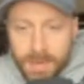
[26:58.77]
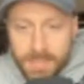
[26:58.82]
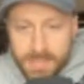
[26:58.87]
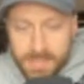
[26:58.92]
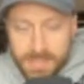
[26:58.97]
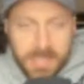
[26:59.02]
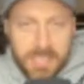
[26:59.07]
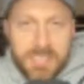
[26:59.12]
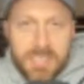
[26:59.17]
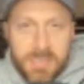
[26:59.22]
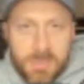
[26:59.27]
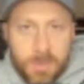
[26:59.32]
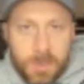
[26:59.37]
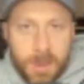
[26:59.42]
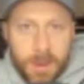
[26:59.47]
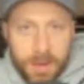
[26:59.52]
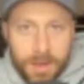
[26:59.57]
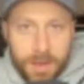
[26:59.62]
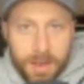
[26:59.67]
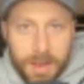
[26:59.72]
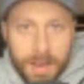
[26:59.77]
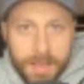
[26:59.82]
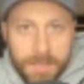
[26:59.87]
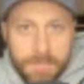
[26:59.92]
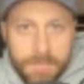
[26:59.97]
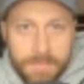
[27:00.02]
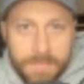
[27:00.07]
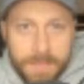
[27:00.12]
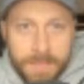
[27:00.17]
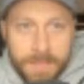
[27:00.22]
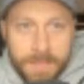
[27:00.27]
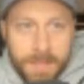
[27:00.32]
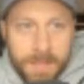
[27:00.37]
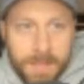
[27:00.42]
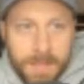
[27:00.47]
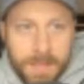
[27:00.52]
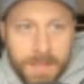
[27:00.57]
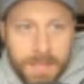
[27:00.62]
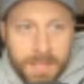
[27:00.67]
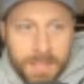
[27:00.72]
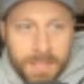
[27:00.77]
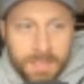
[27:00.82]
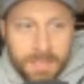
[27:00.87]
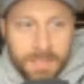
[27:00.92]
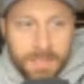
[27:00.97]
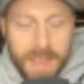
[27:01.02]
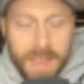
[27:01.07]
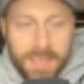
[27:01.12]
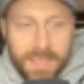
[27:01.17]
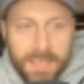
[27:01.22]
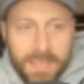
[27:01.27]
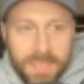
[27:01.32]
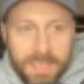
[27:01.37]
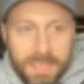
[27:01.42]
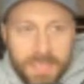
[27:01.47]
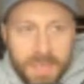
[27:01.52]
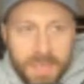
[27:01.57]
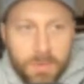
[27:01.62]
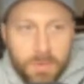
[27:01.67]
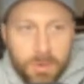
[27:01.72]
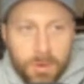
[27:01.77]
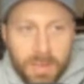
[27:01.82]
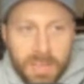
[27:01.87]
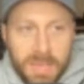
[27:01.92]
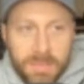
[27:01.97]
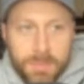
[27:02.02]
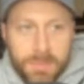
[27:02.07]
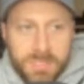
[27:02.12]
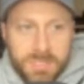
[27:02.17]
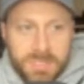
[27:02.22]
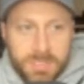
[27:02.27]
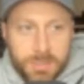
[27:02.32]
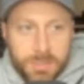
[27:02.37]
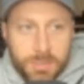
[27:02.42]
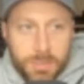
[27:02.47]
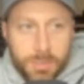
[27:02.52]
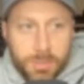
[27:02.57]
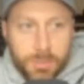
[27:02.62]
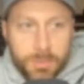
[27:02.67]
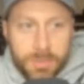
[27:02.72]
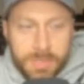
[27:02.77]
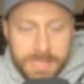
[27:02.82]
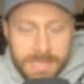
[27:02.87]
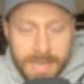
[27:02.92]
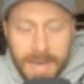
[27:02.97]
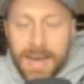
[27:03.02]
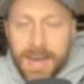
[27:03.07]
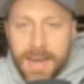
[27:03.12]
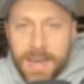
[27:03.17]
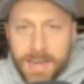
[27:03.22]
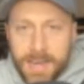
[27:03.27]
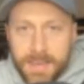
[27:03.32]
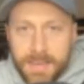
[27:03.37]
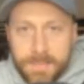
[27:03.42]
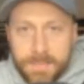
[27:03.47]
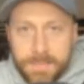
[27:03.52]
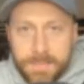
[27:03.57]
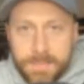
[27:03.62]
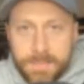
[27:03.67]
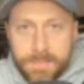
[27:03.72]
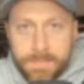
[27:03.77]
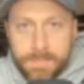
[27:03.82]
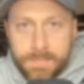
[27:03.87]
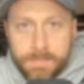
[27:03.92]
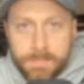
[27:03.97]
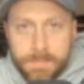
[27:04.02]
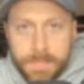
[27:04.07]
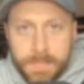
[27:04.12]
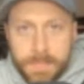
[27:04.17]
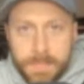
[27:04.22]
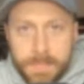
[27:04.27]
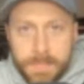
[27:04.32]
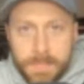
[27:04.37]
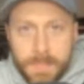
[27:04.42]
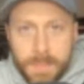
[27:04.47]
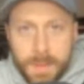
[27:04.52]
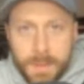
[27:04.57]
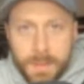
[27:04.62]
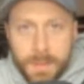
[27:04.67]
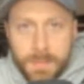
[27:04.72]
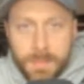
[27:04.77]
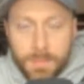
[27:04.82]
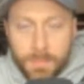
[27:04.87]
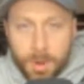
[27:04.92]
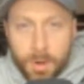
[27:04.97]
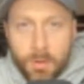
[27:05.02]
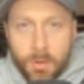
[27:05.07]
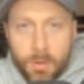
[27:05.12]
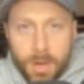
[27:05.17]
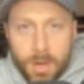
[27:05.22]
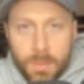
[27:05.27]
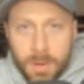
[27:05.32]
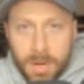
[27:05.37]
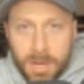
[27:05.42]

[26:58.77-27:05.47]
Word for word: as the season went on and the fact that they were able to tie the